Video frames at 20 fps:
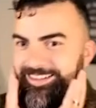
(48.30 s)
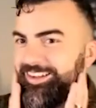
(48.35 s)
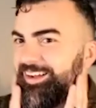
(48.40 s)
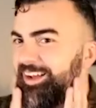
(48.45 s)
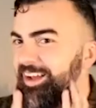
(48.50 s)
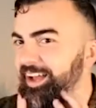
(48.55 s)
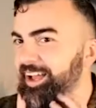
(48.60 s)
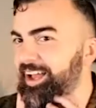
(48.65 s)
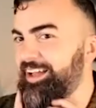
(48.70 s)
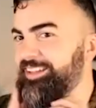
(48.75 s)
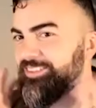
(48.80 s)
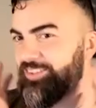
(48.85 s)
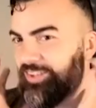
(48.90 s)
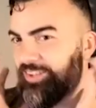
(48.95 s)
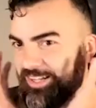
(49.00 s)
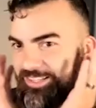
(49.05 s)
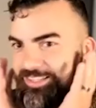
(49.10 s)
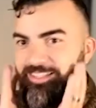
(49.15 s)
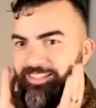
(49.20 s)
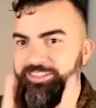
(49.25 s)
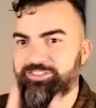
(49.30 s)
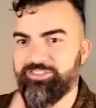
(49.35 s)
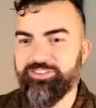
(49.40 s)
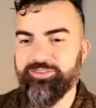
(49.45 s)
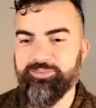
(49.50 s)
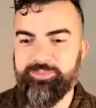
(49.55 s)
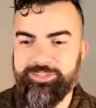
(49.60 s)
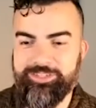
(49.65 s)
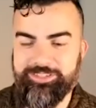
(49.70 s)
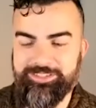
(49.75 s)
I had to unleash
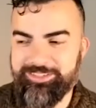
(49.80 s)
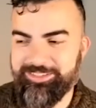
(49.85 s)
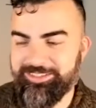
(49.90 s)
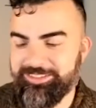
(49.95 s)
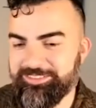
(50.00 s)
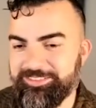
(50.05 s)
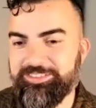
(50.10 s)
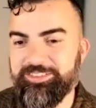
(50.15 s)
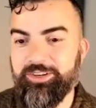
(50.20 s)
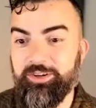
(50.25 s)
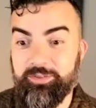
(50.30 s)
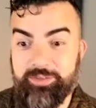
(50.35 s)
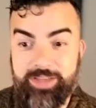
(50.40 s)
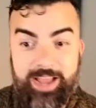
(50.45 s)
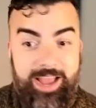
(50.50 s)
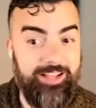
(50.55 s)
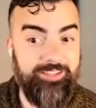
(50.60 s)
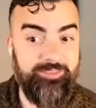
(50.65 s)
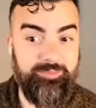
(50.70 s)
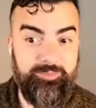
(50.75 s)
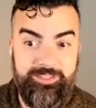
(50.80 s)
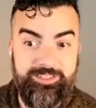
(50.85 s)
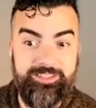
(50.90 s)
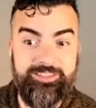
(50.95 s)
the beard. So yeah, it has been, really